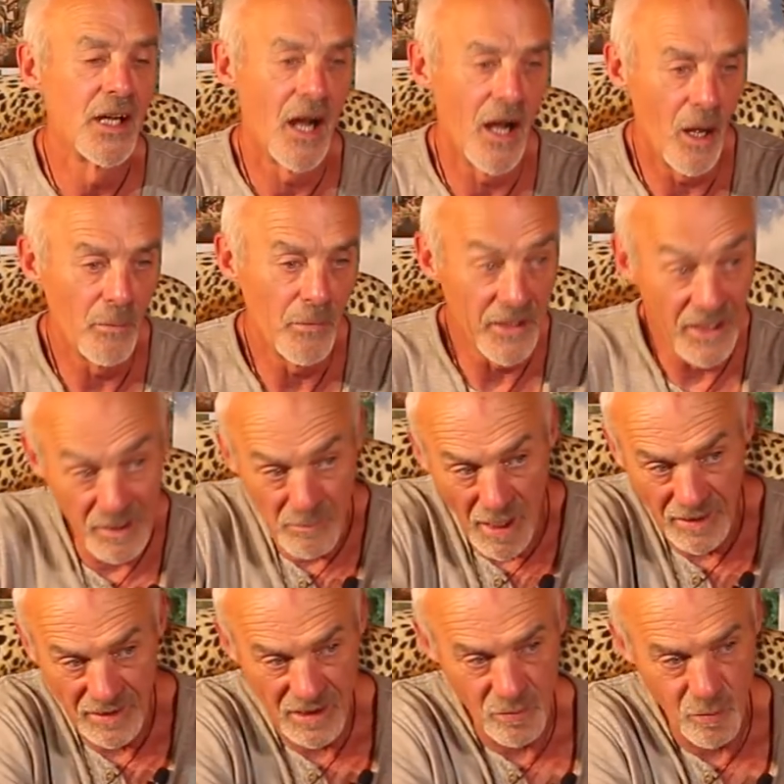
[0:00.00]
And then it
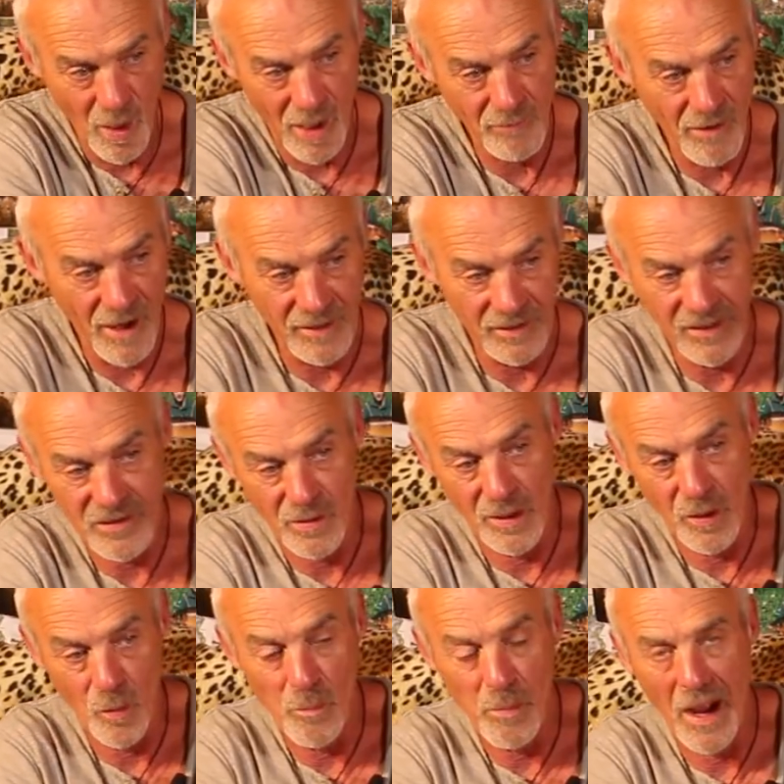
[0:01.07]
made its way round into a
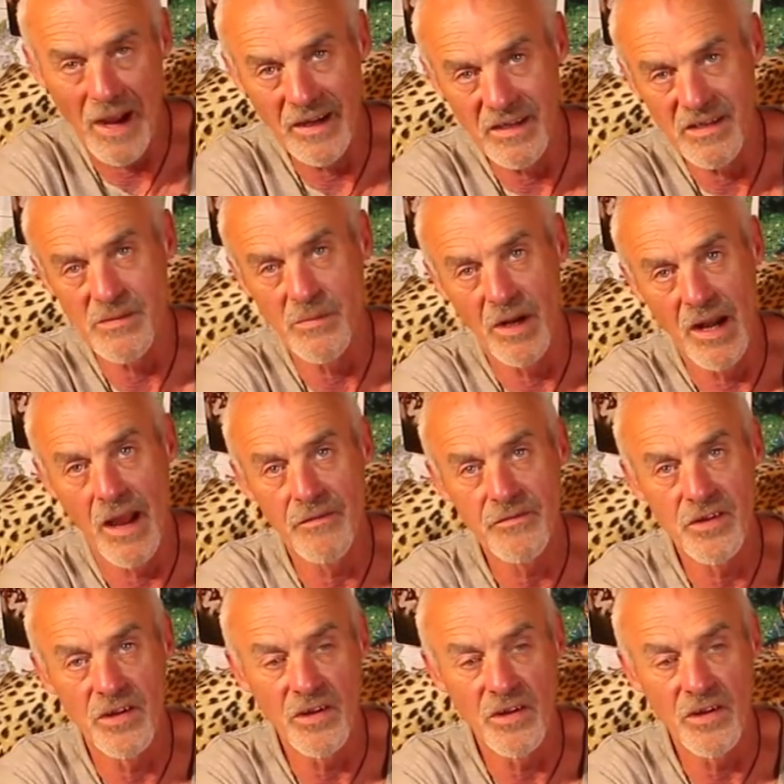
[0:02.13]
little bay to my left,